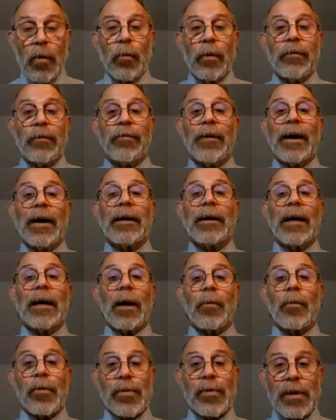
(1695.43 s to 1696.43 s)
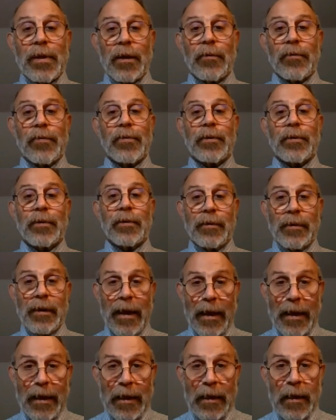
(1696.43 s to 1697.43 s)
We find ourselves
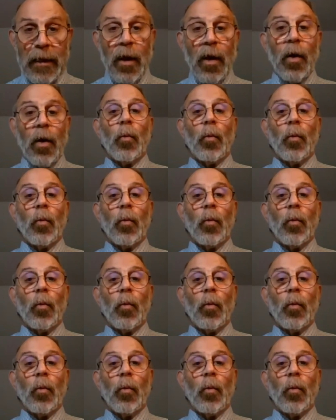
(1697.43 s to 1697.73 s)
today